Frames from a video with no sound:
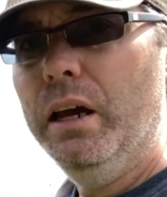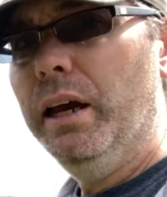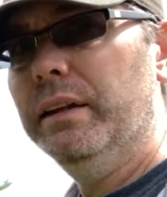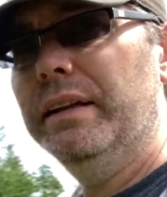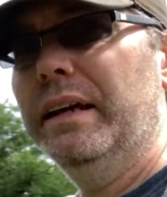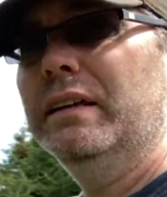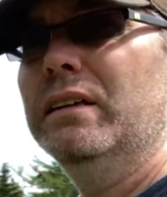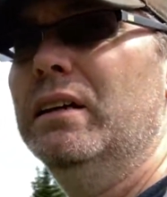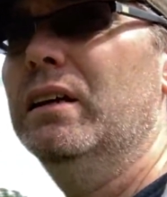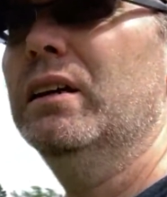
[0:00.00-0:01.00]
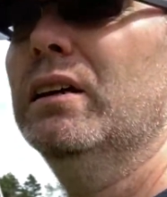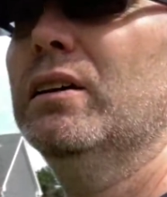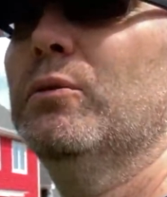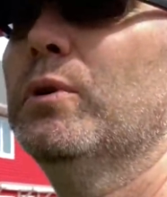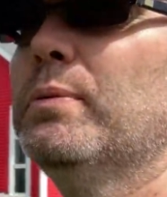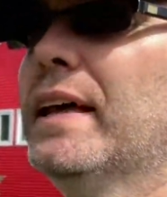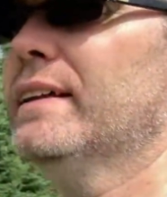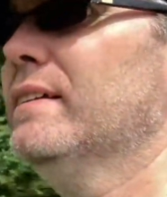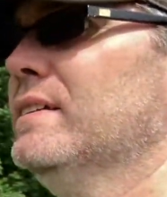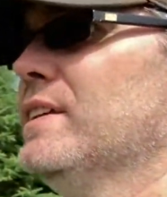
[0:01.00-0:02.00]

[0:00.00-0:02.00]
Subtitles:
And then we planted these